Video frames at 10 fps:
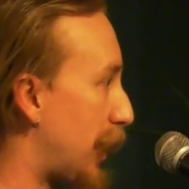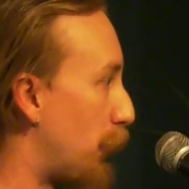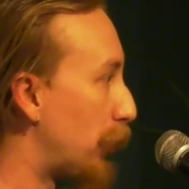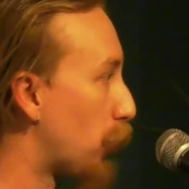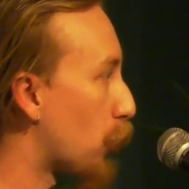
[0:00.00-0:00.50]

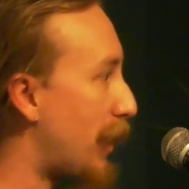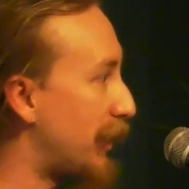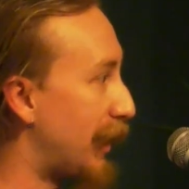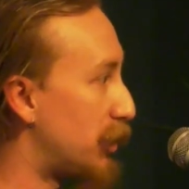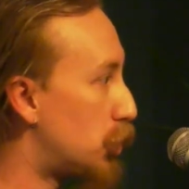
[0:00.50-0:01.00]
and we were
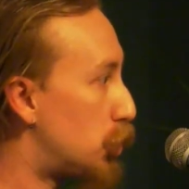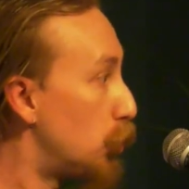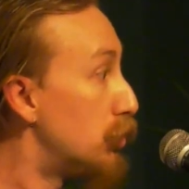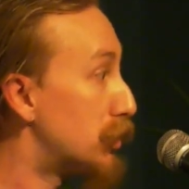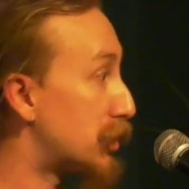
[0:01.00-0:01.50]
writing a
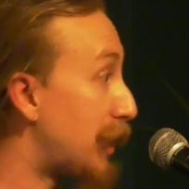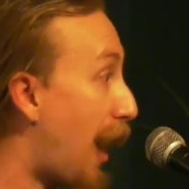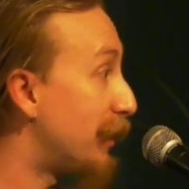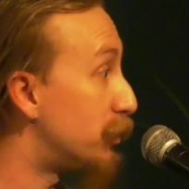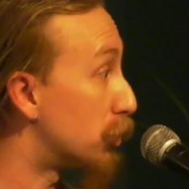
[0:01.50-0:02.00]
student's
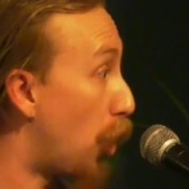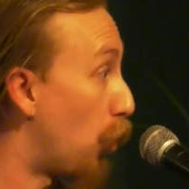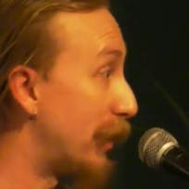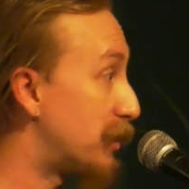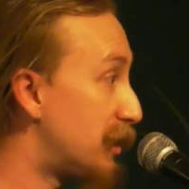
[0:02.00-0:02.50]
guide to
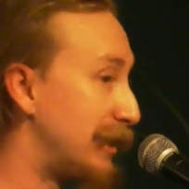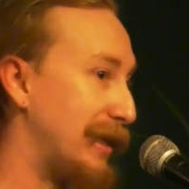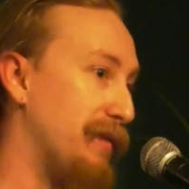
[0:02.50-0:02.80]
Galway City,